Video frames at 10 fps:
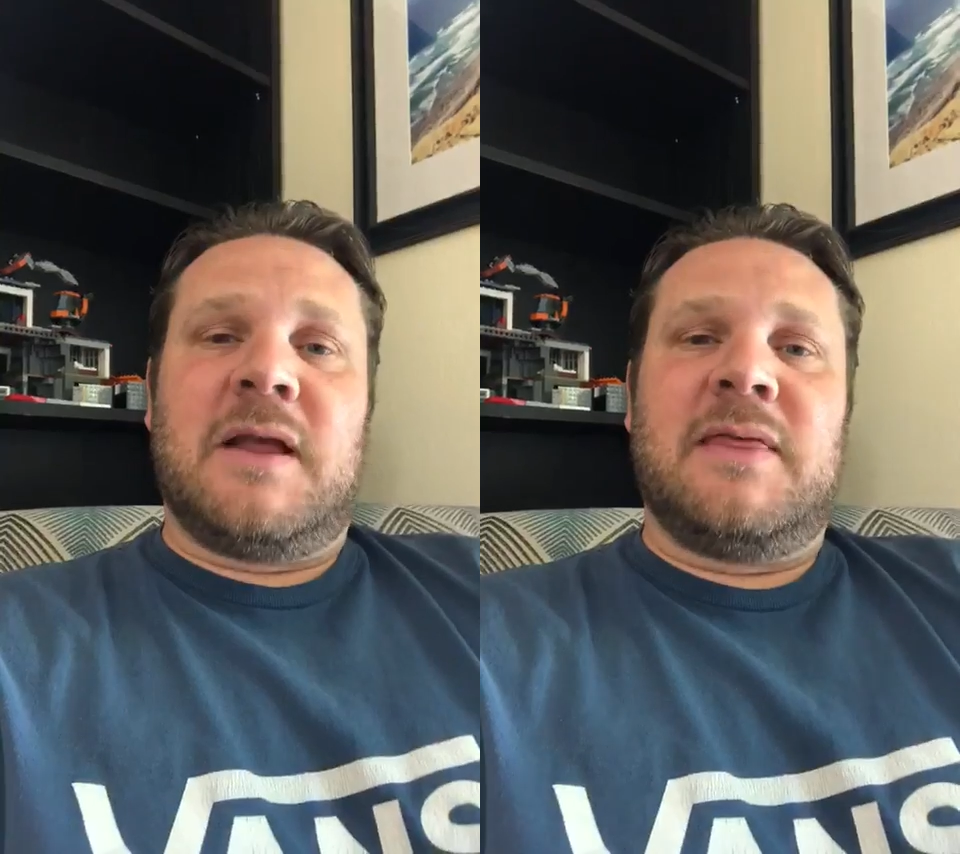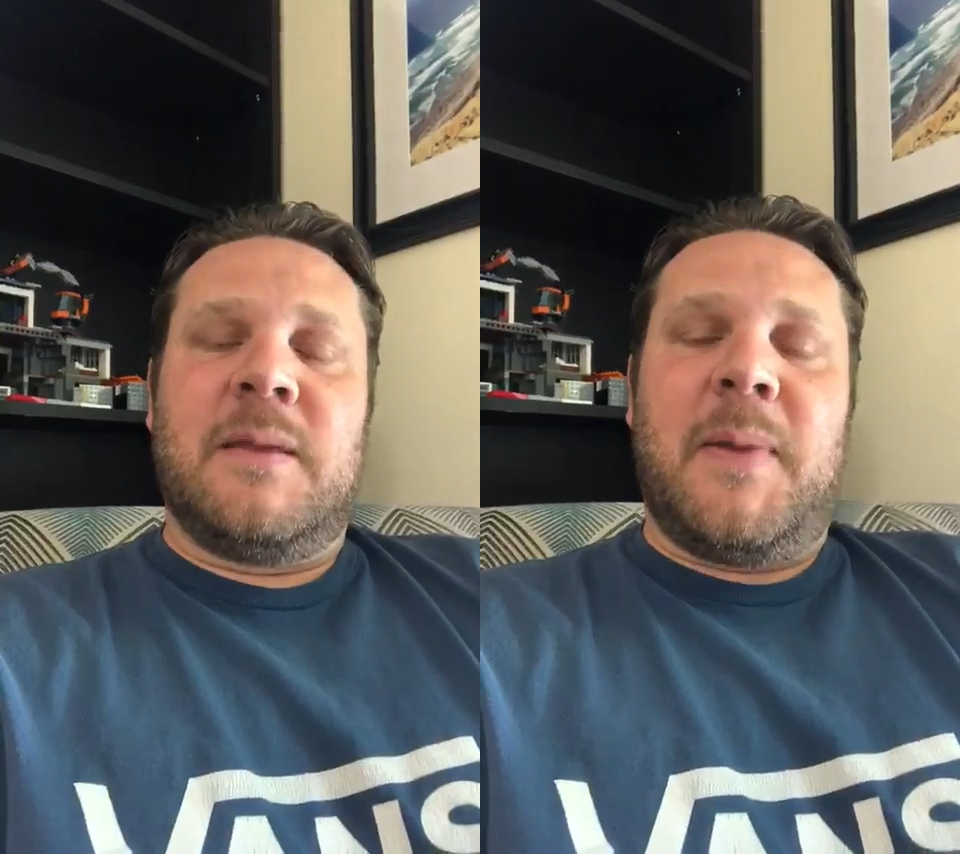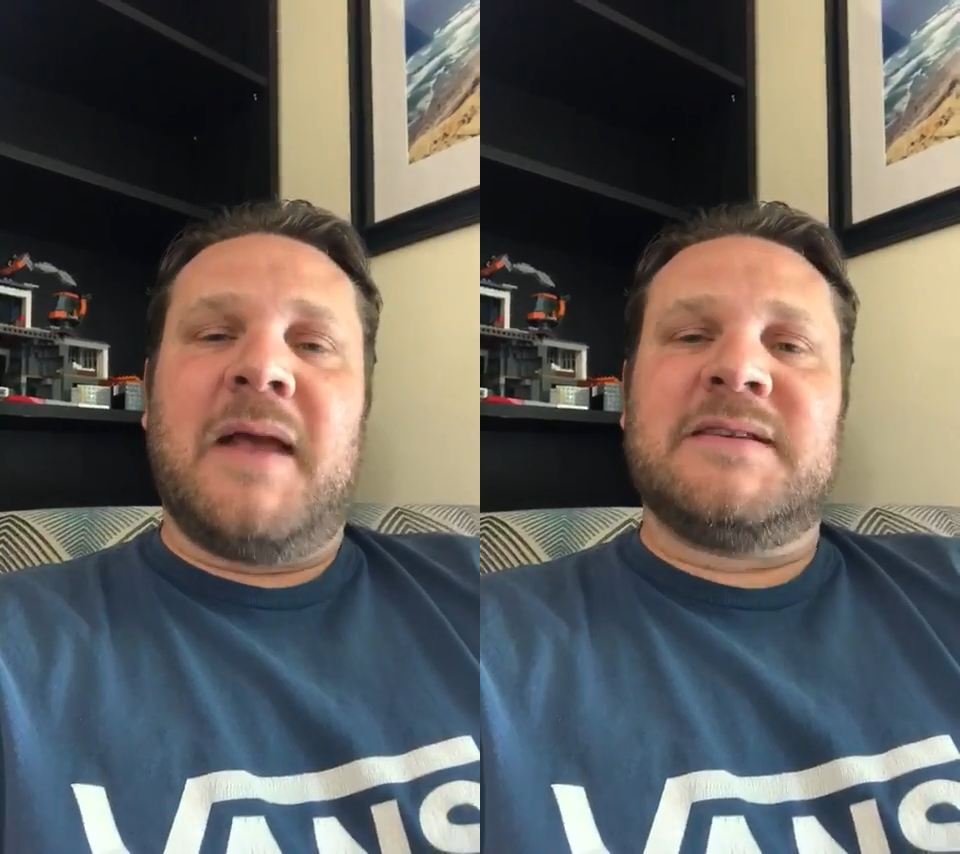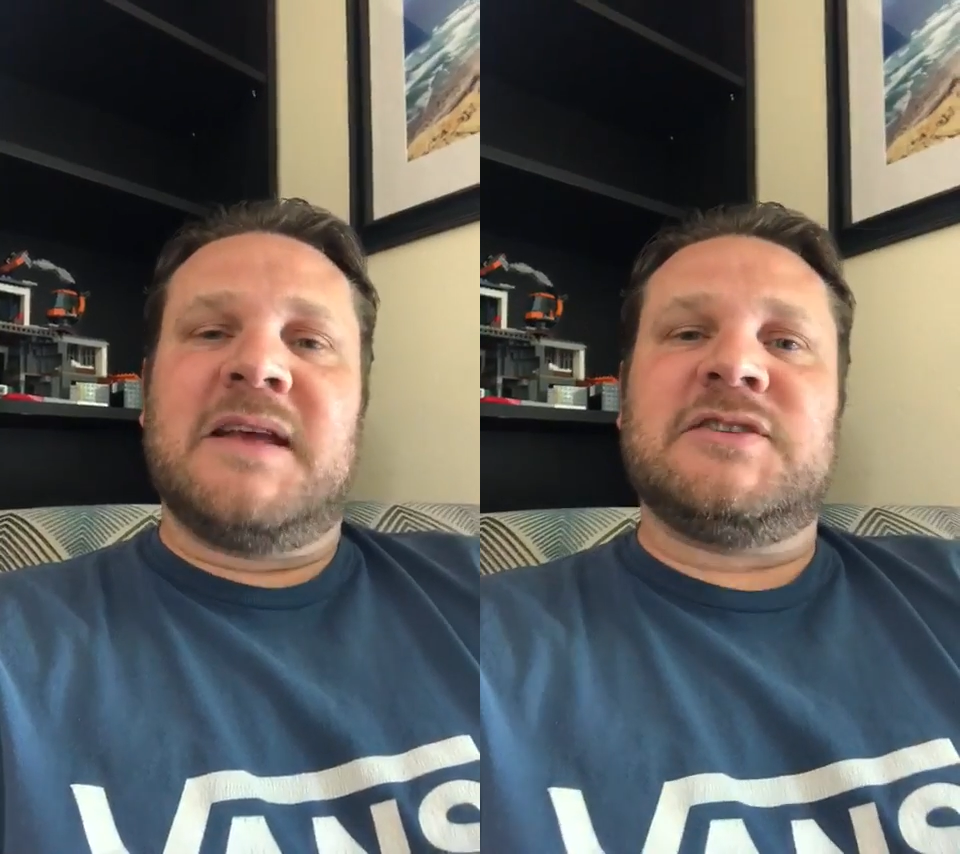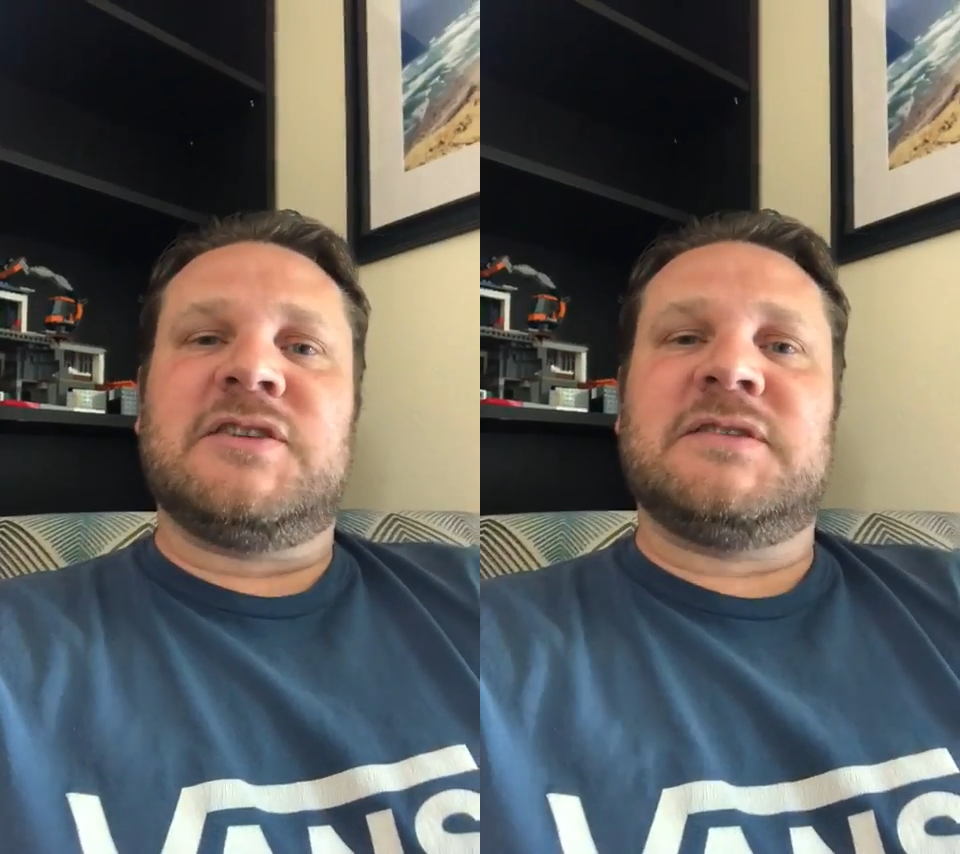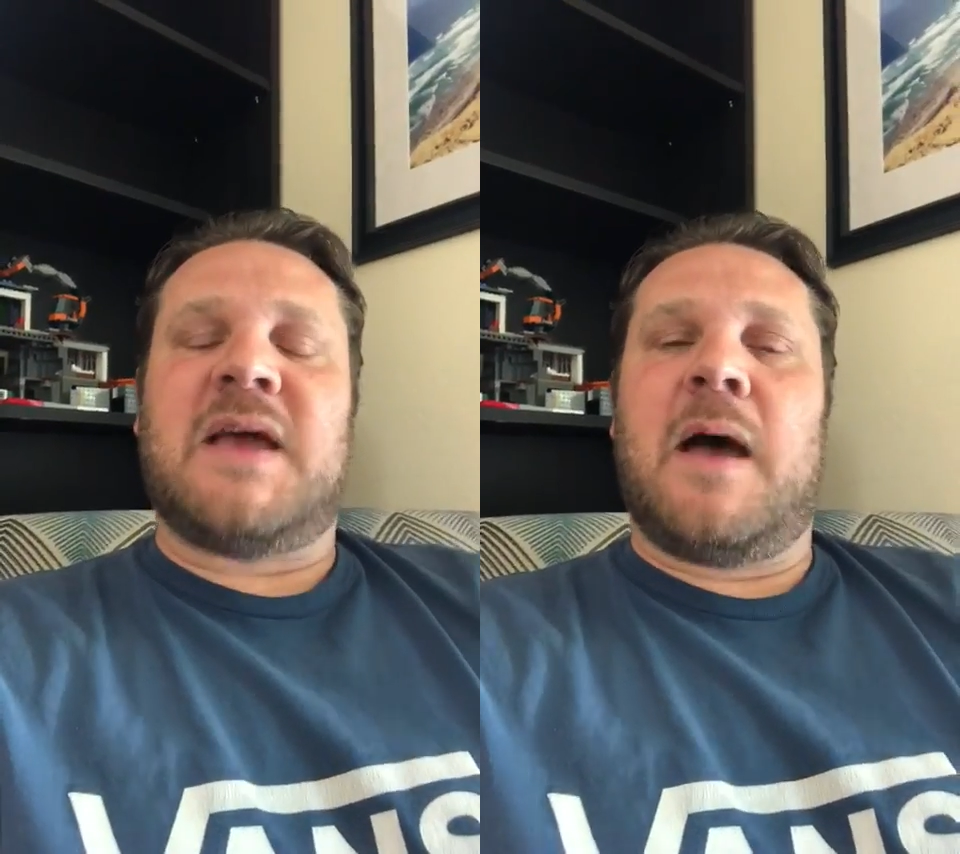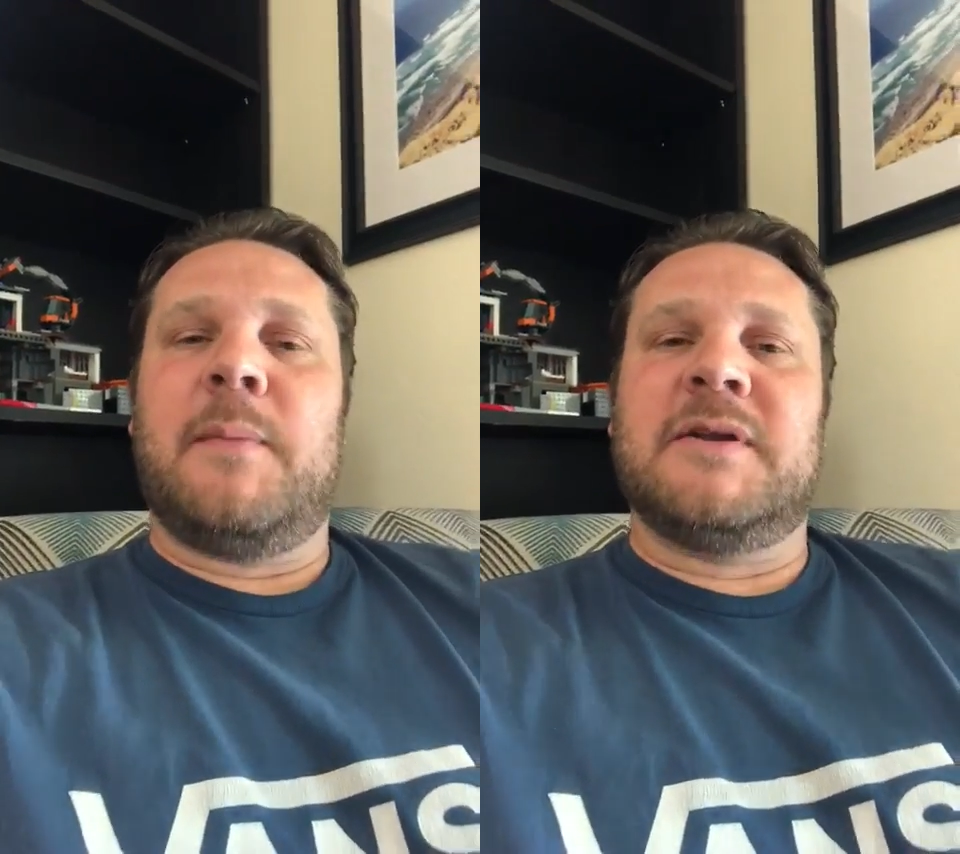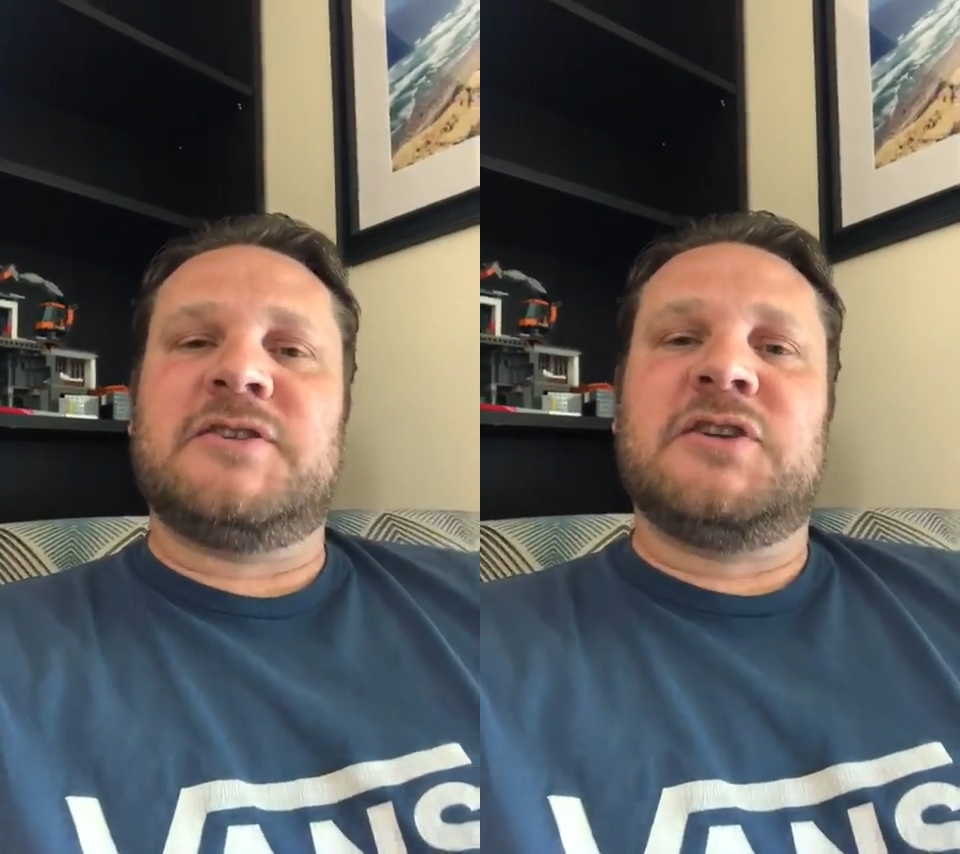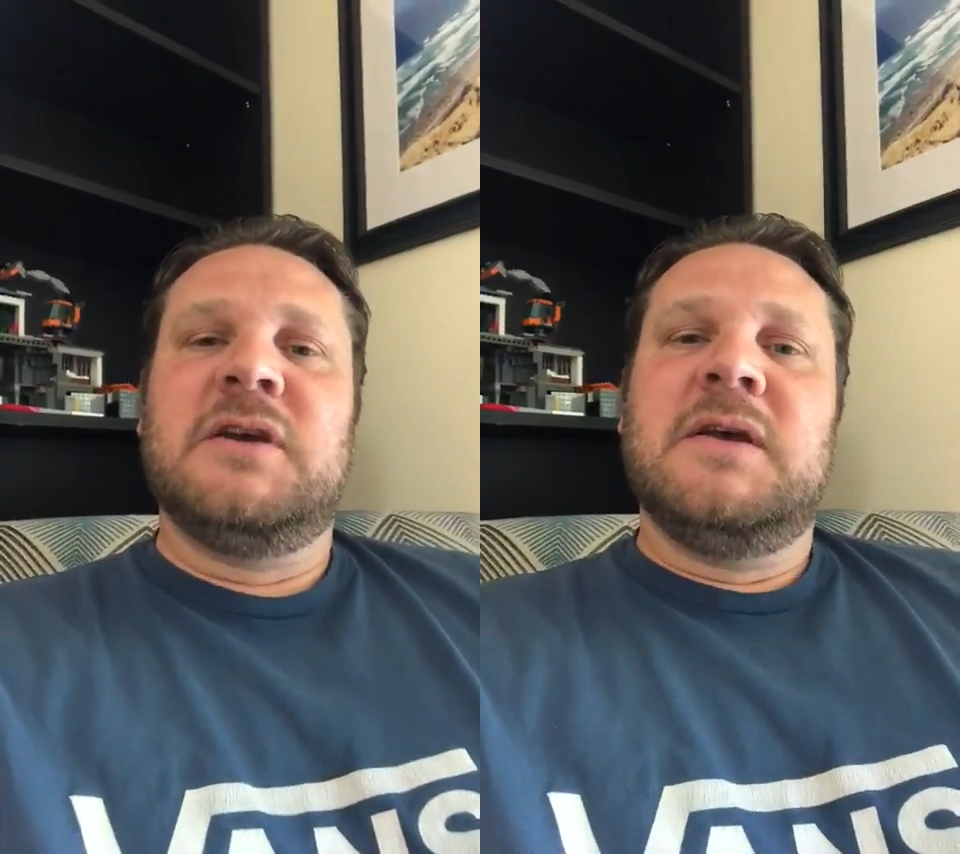I think pay attention to how much